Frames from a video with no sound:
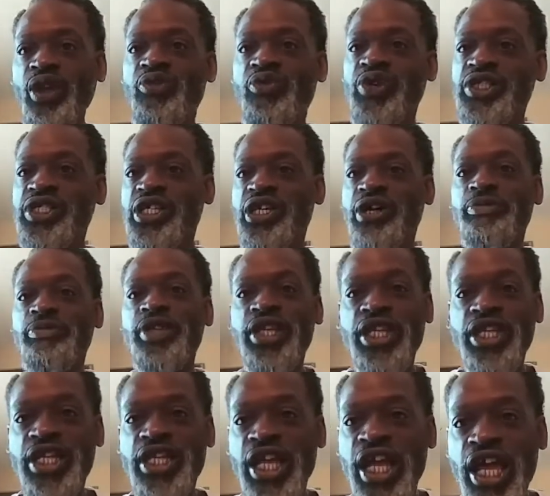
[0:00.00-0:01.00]
What's coming
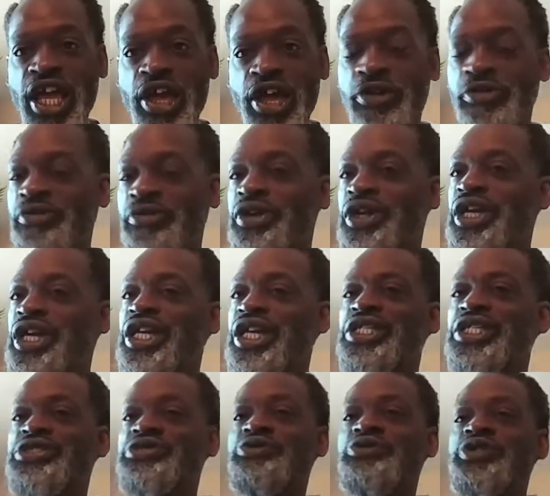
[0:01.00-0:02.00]
in now
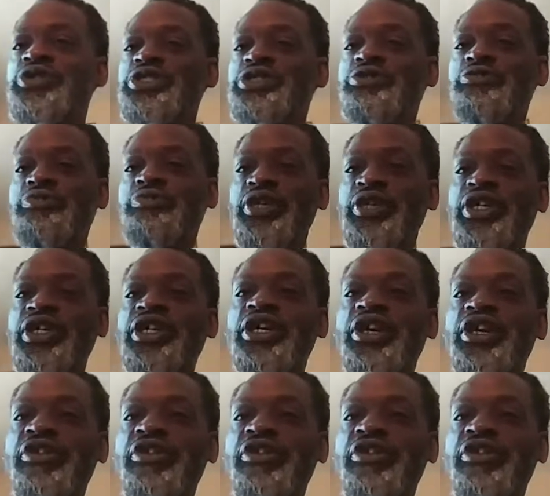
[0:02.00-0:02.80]
is going to be